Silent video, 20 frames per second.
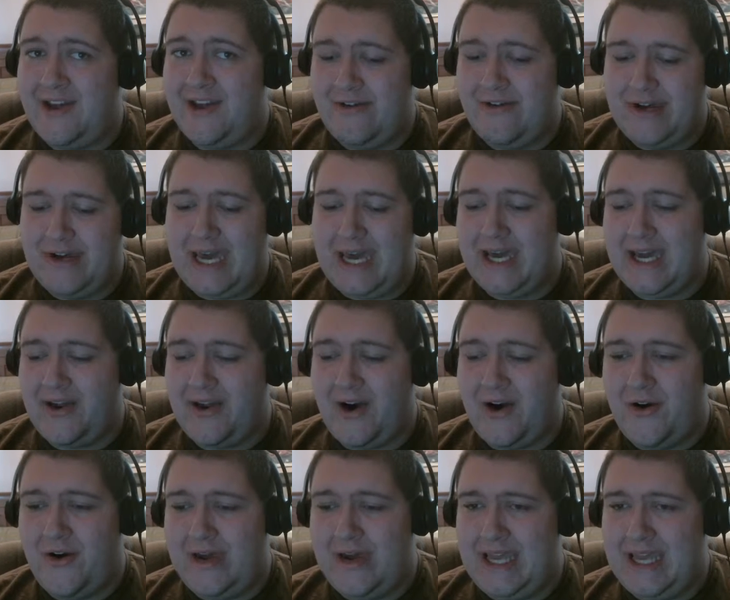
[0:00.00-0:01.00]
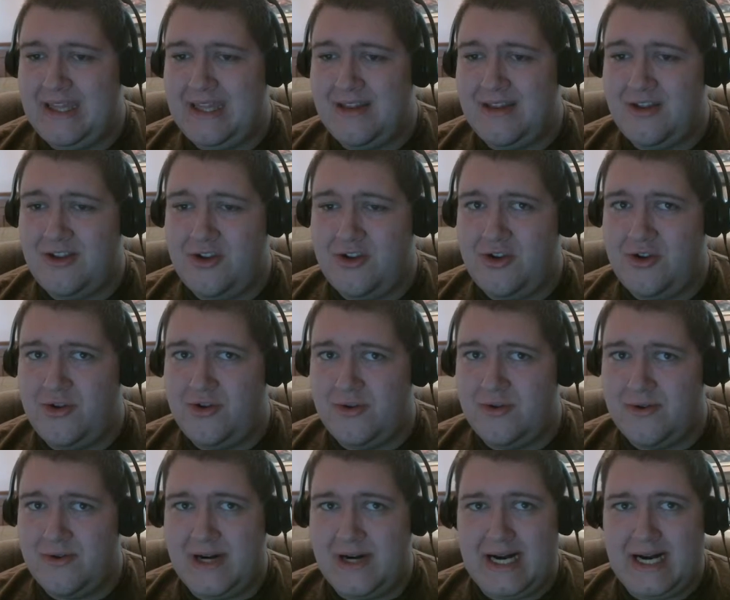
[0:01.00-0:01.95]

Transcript: You can go into